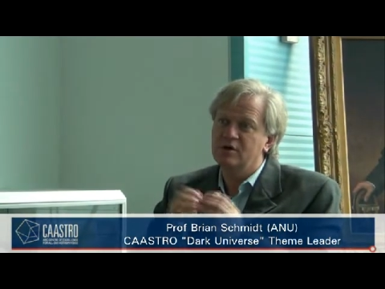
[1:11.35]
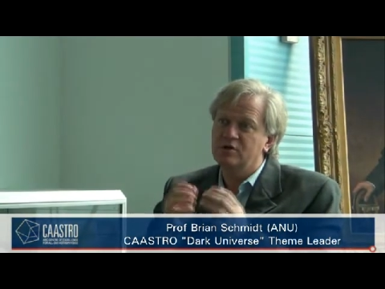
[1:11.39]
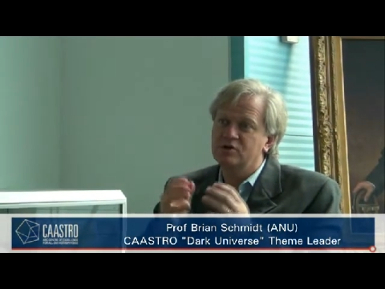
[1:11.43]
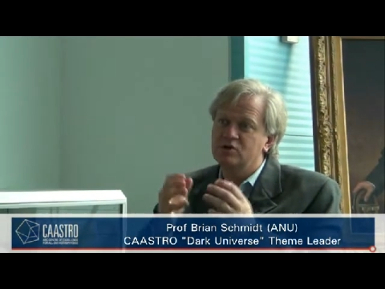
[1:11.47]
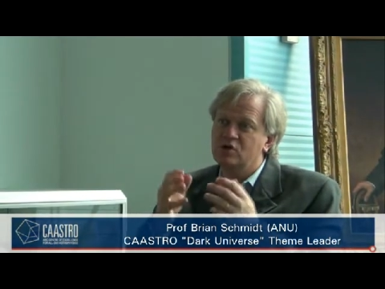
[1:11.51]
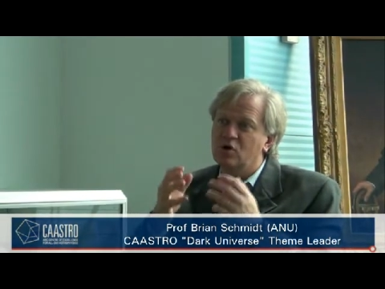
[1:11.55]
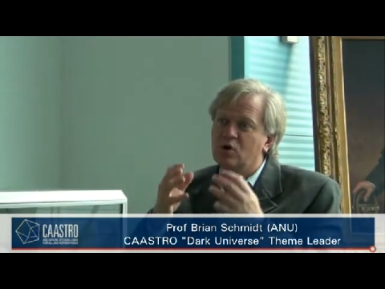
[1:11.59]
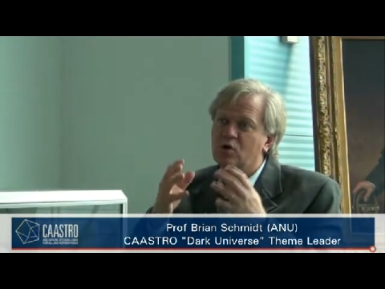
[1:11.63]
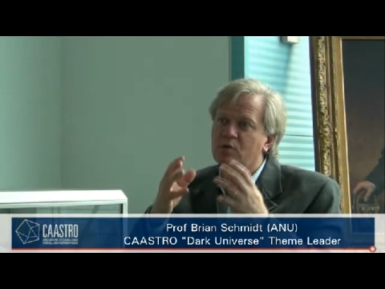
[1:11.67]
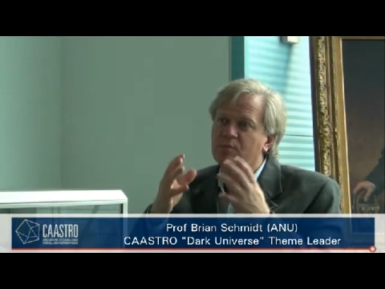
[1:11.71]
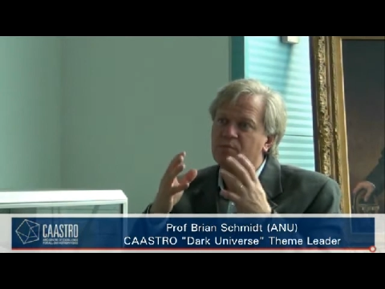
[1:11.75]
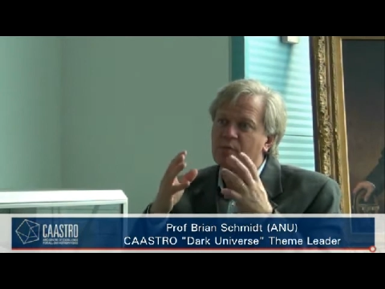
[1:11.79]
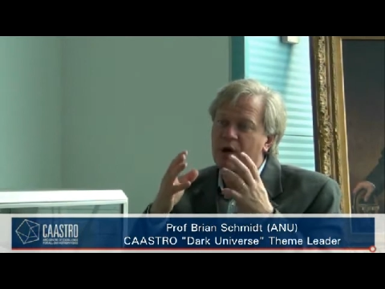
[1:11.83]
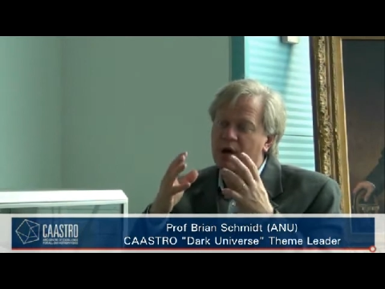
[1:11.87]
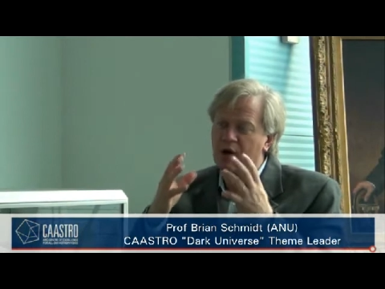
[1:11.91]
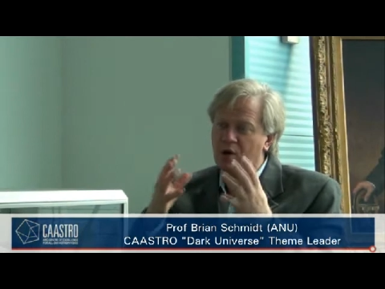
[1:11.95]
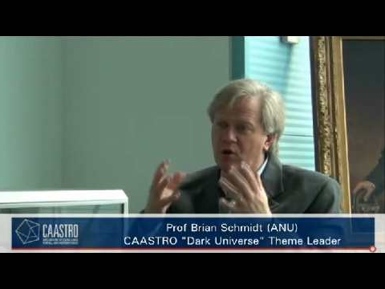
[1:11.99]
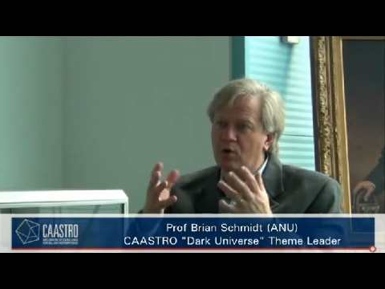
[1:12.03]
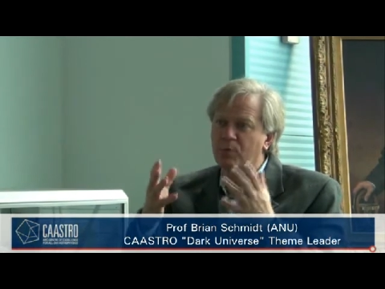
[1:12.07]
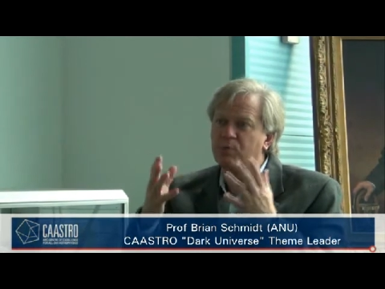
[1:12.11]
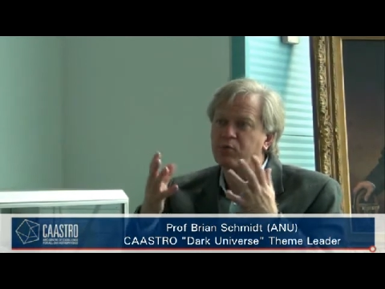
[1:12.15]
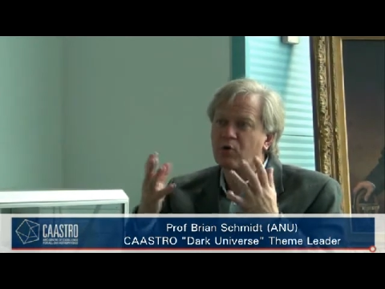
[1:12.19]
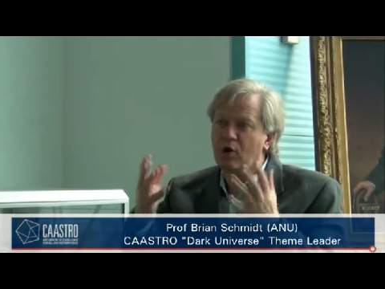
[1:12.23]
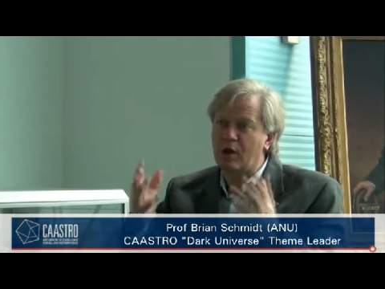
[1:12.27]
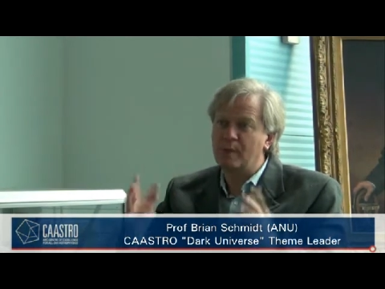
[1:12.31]
So my
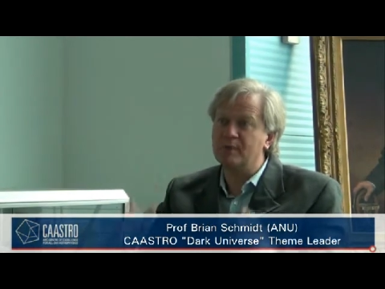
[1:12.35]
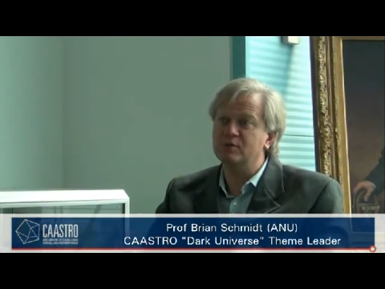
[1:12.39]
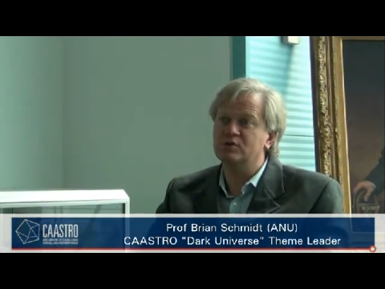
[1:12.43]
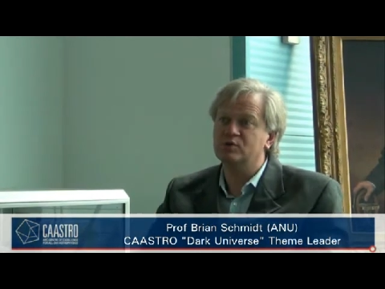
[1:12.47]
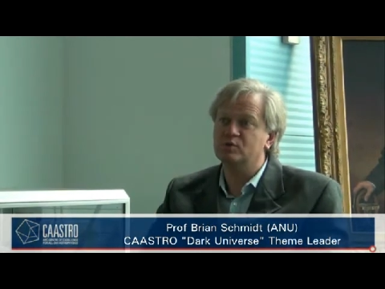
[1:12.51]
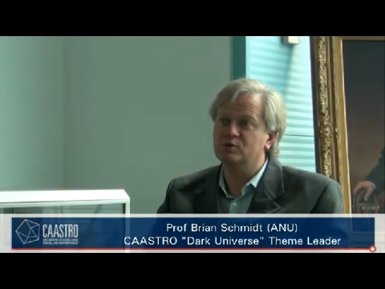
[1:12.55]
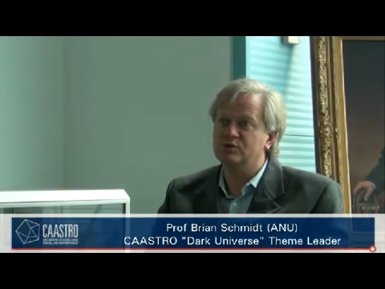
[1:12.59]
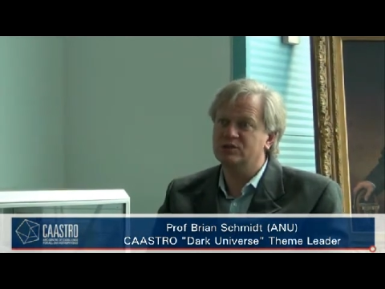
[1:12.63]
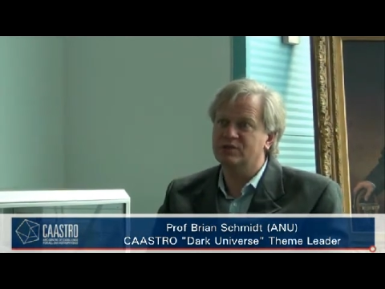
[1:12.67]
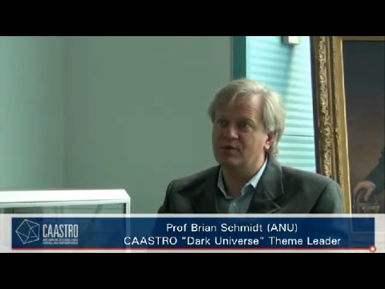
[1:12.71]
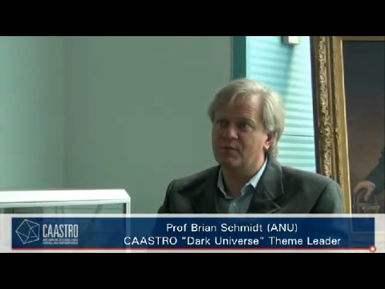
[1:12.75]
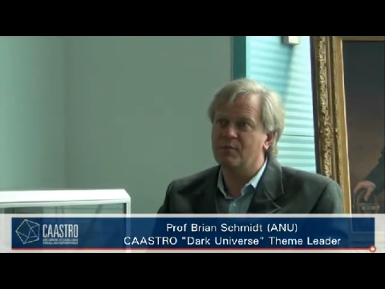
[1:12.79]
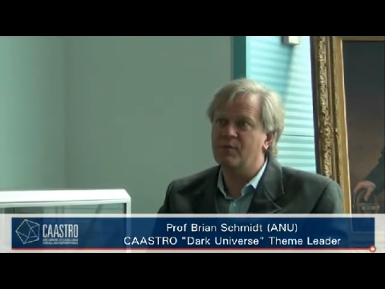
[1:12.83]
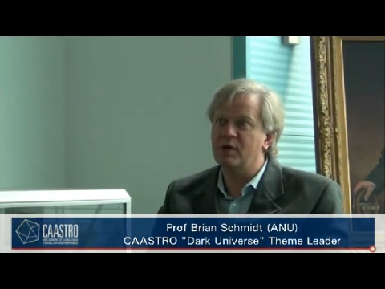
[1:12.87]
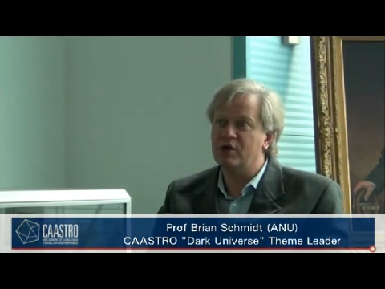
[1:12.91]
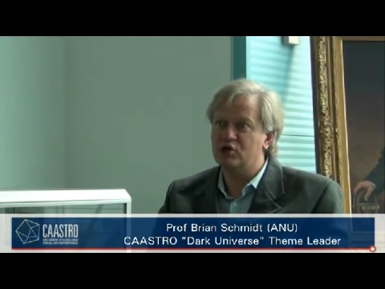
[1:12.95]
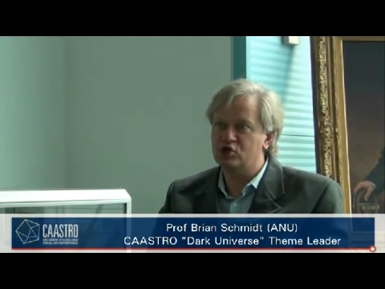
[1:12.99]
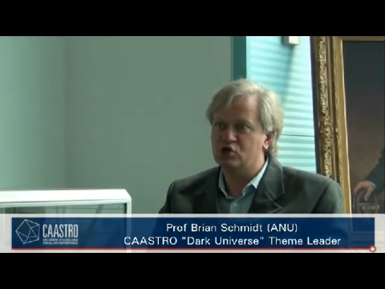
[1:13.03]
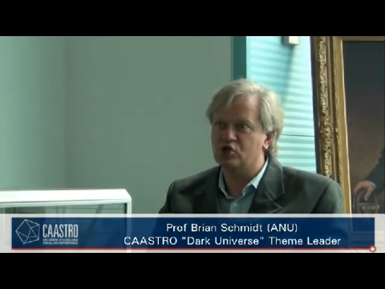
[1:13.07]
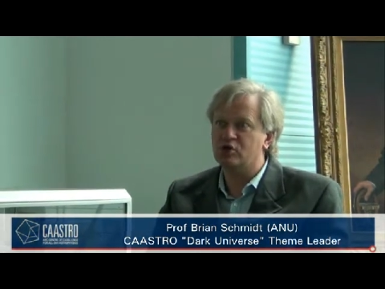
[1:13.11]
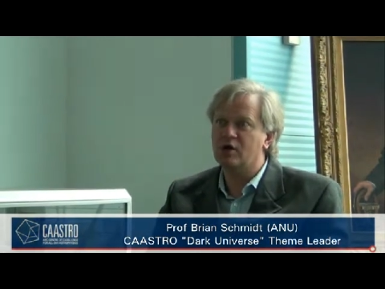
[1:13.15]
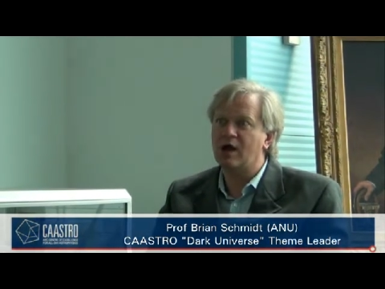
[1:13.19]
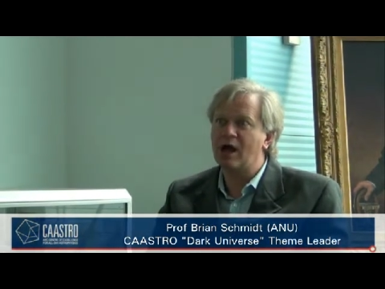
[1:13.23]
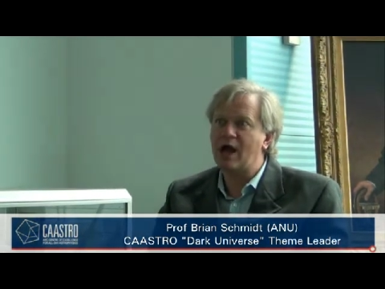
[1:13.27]
whole premise was to measure